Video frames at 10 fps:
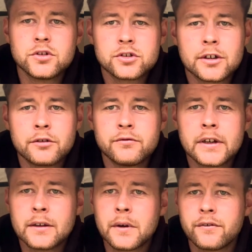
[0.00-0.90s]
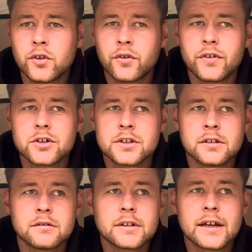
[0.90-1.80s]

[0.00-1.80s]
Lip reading: zone really, whether you're fishing